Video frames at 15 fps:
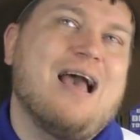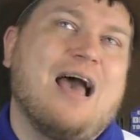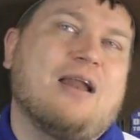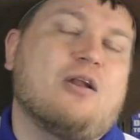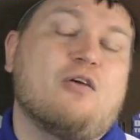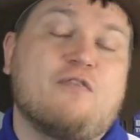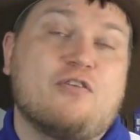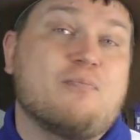I
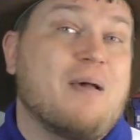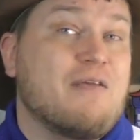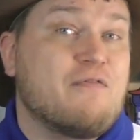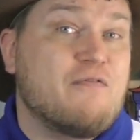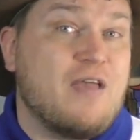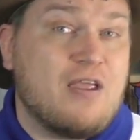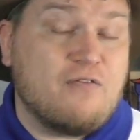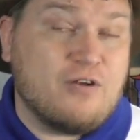don't know if it's my
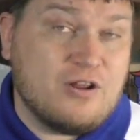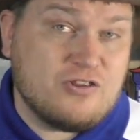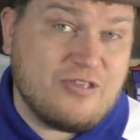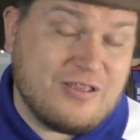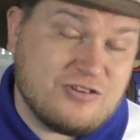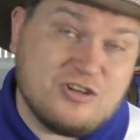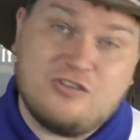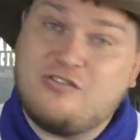favorite
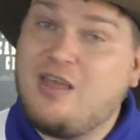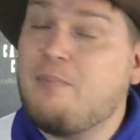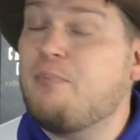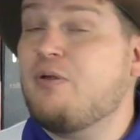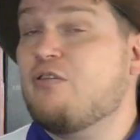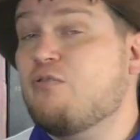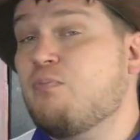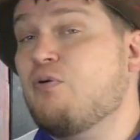Ascension set,
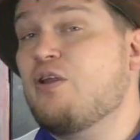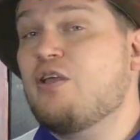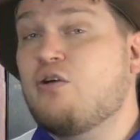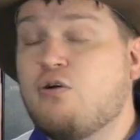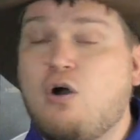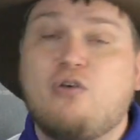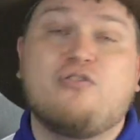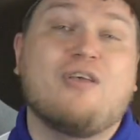but it's pretty
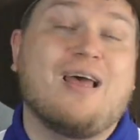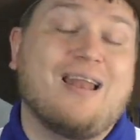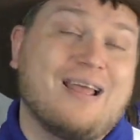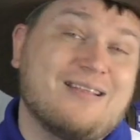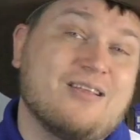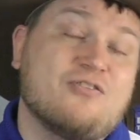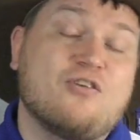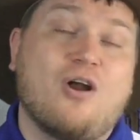close. I
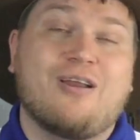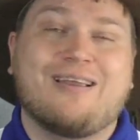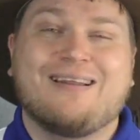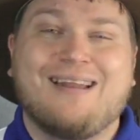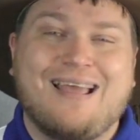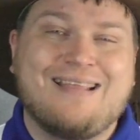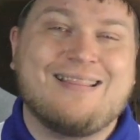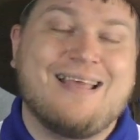like the dark
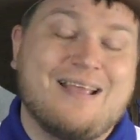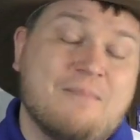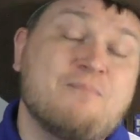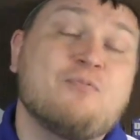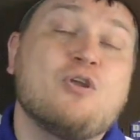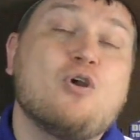and light thing.